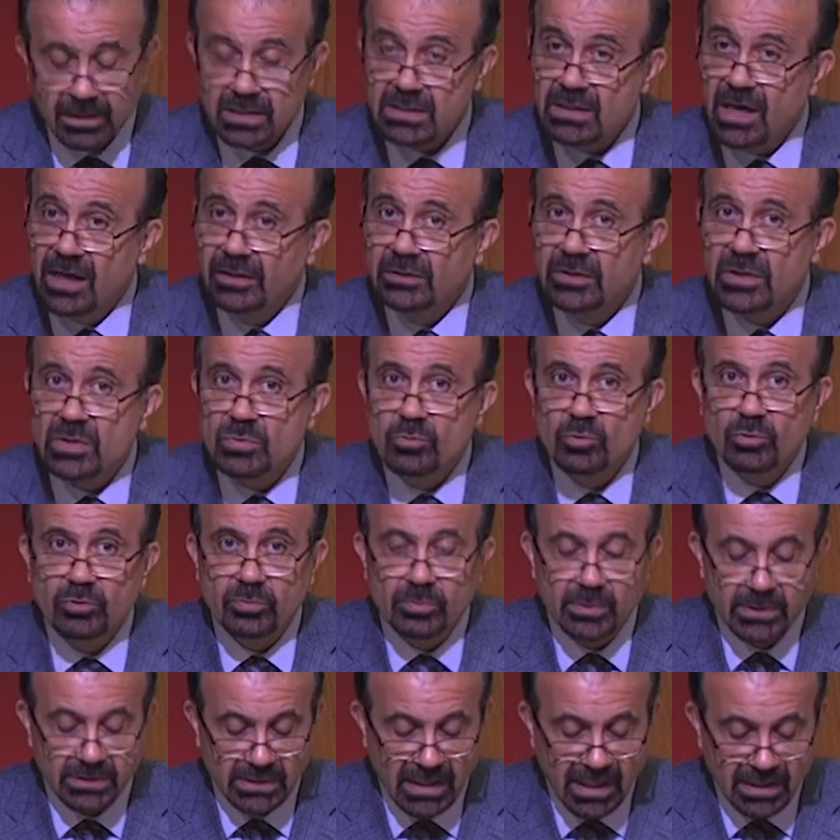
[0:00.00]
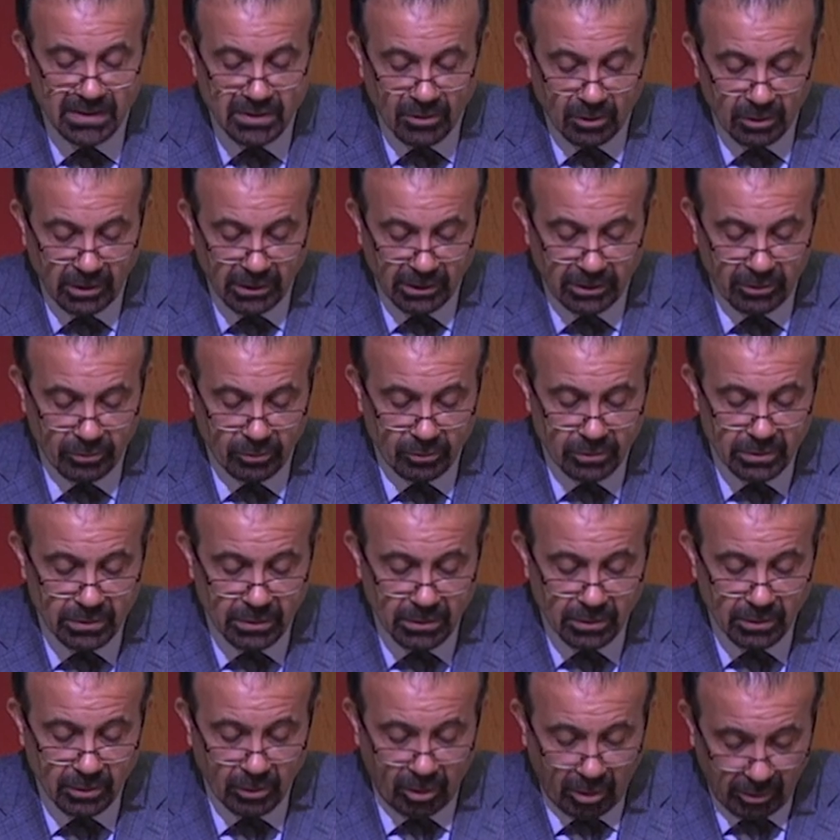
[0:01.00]
The Zionist movement has
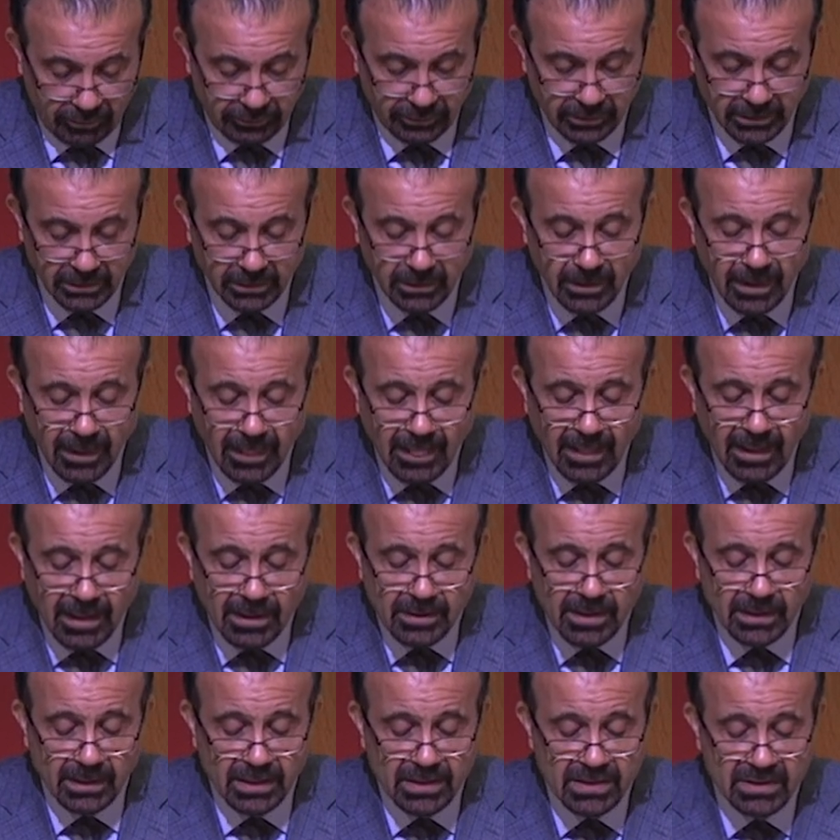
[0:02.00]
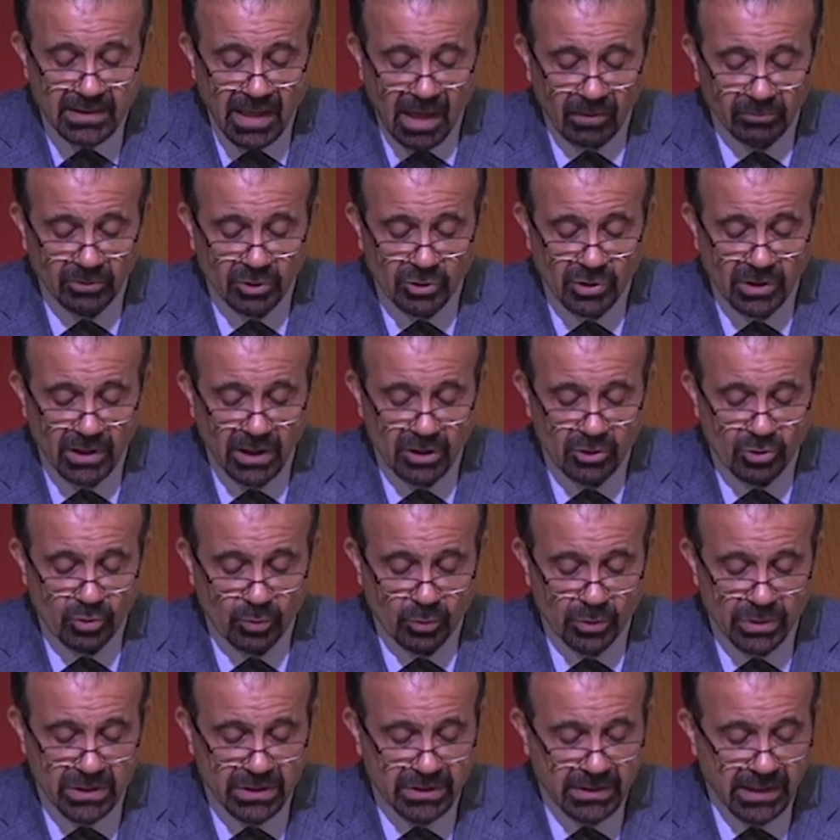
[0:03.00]
argued often that establishing a
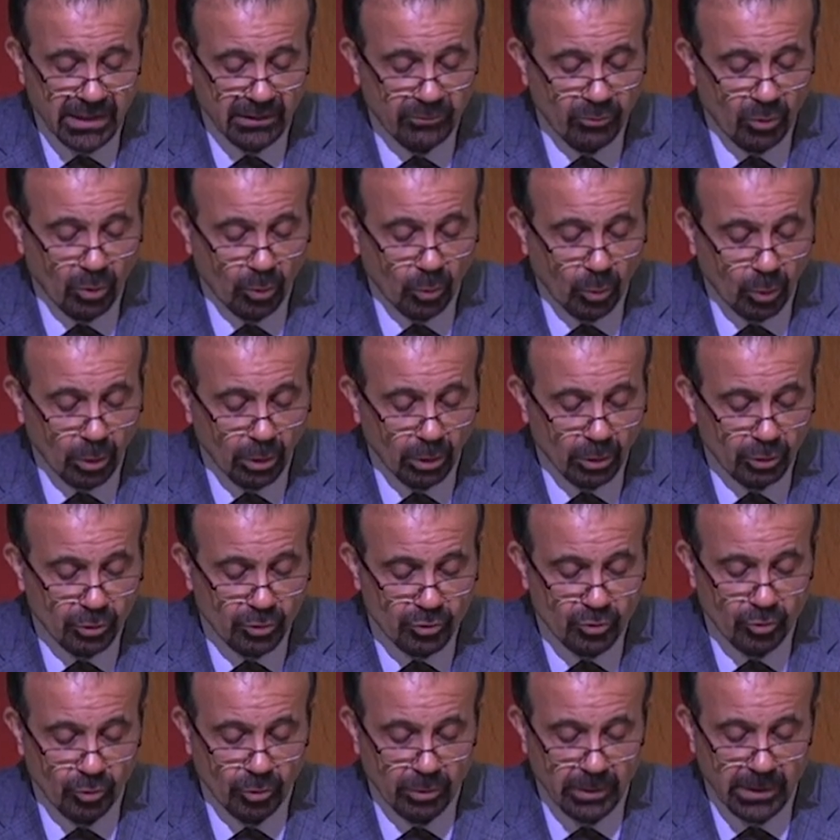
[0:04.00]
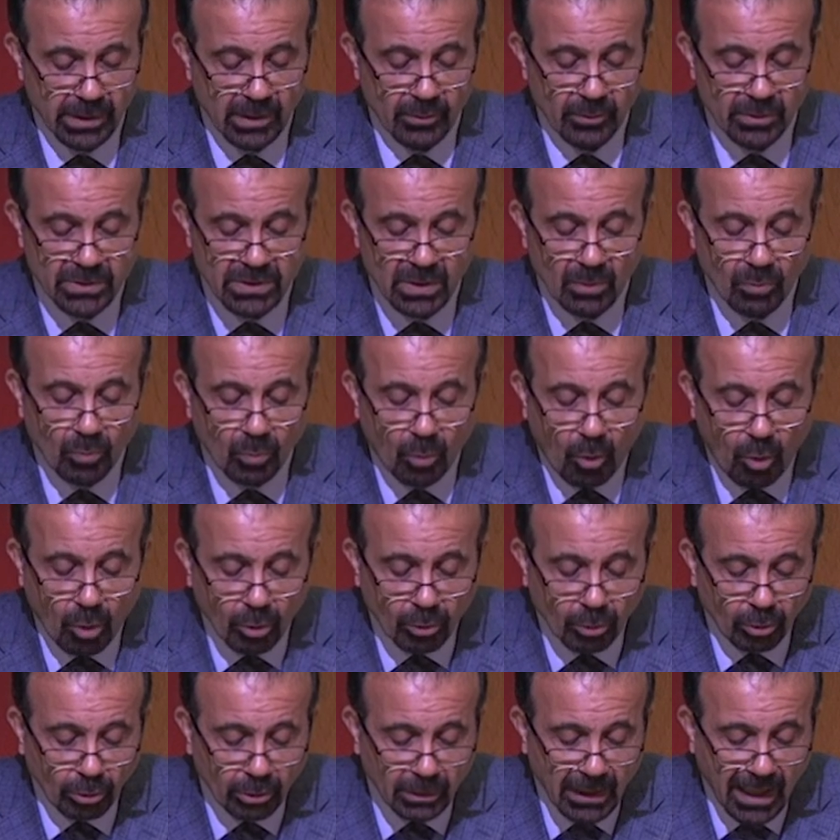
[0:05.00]
Jewish state for world Jewry was a
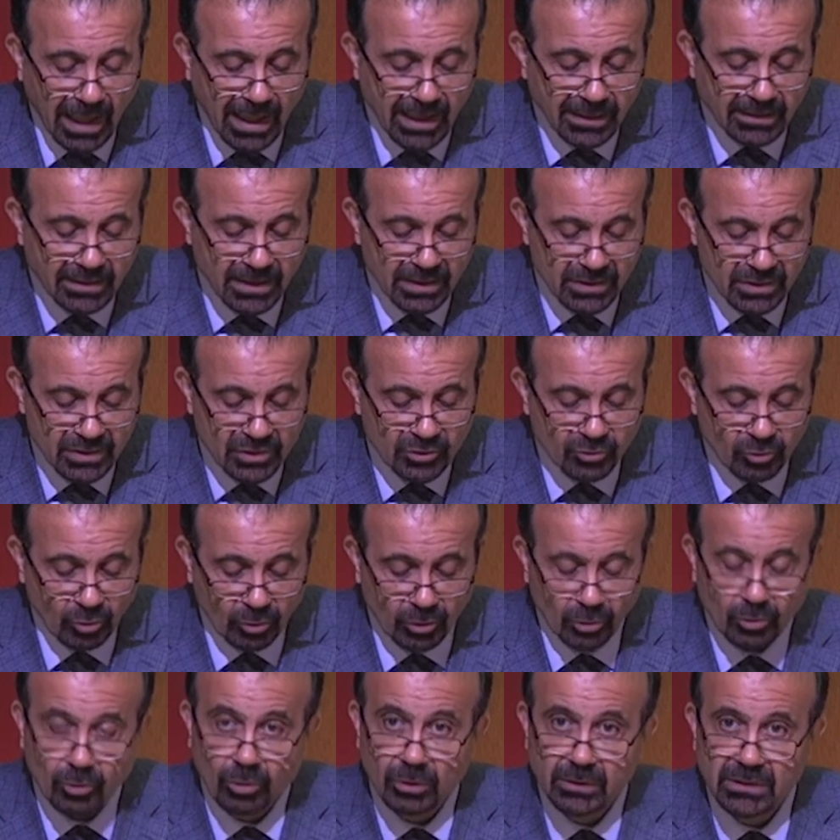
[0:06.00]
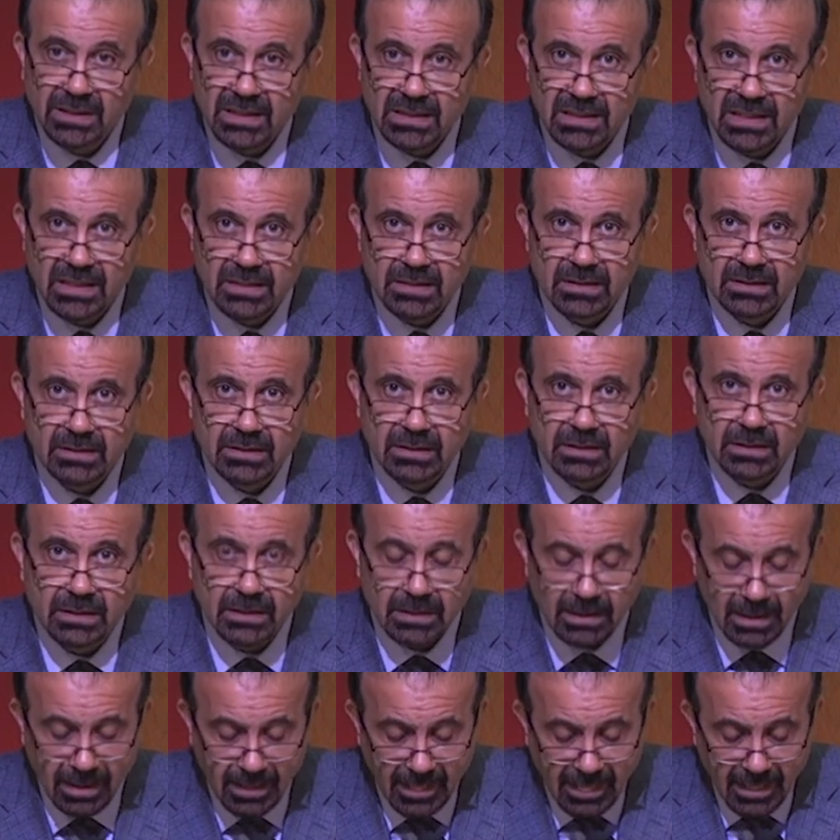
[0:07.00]
moral and historical
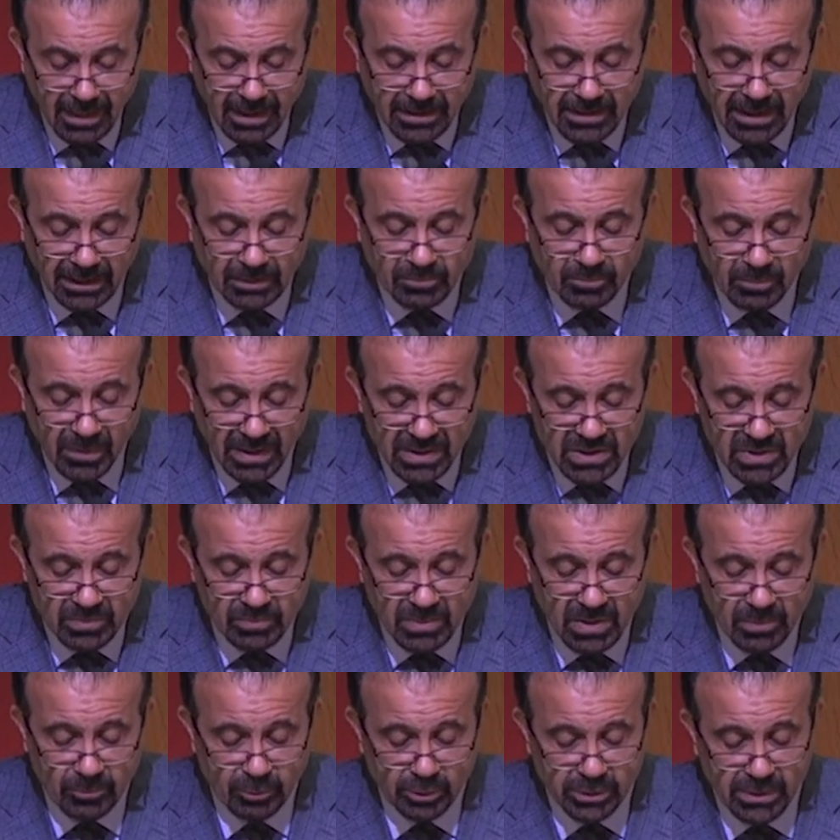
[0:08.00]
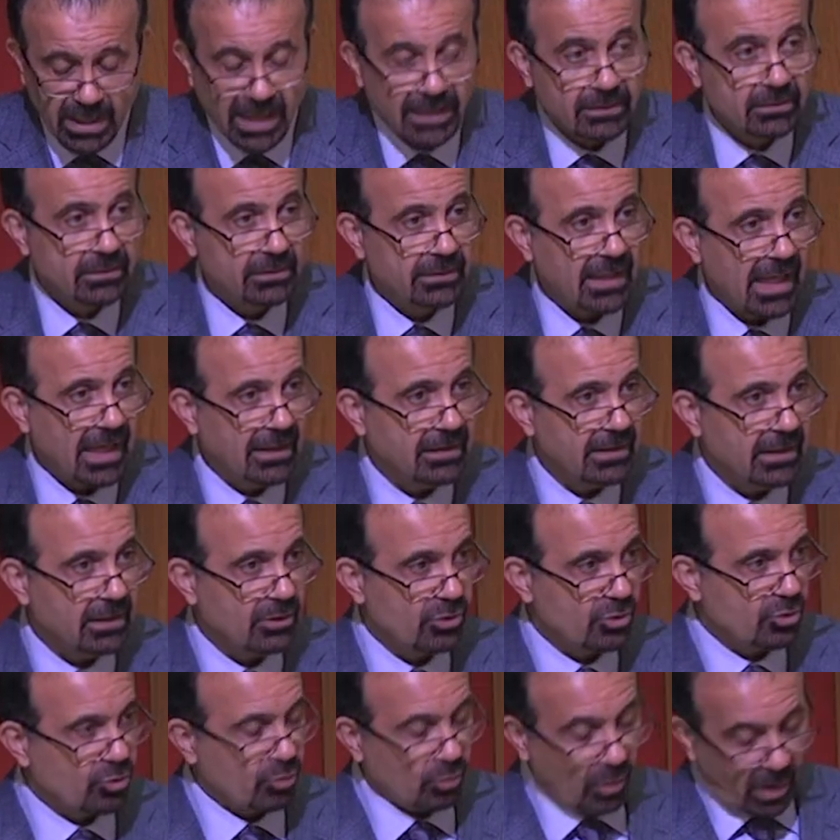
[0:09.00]
necessity that must be protected and
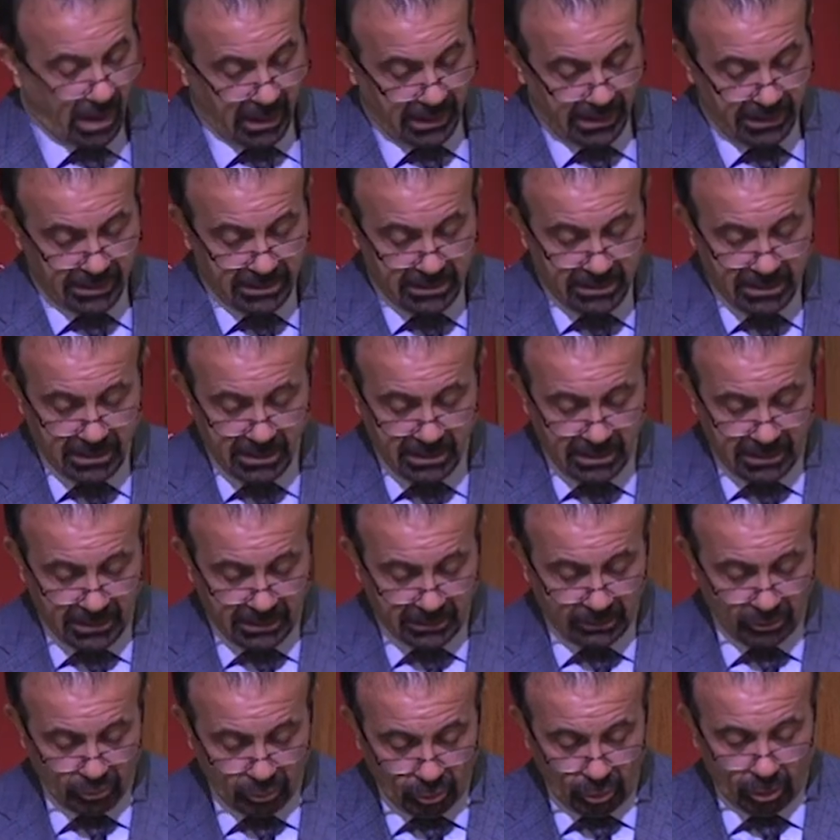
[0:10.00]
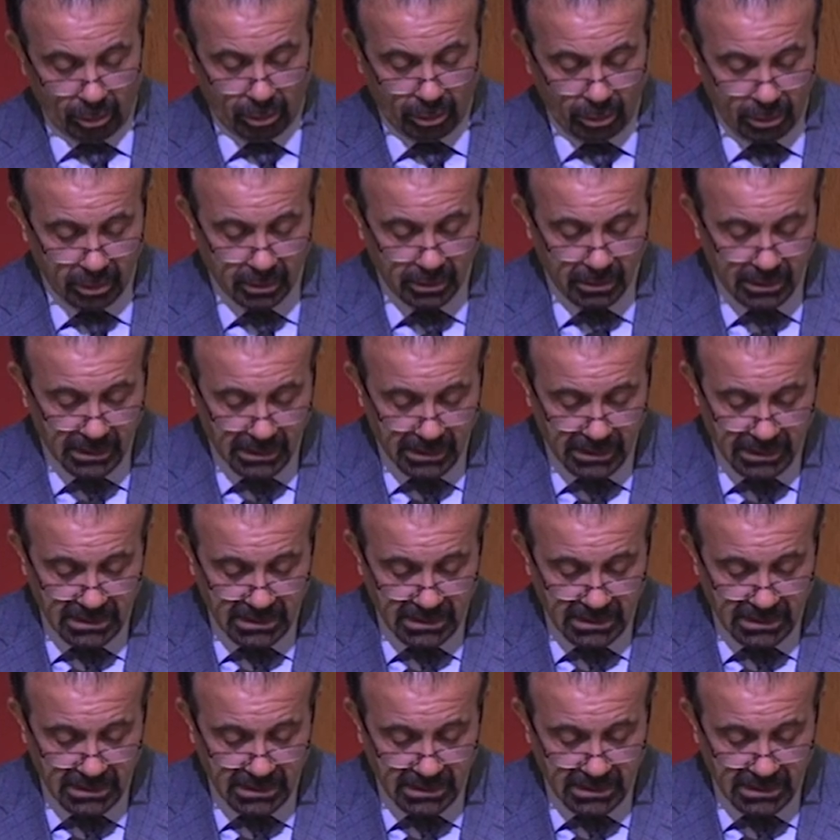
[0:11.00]
enshrined in law,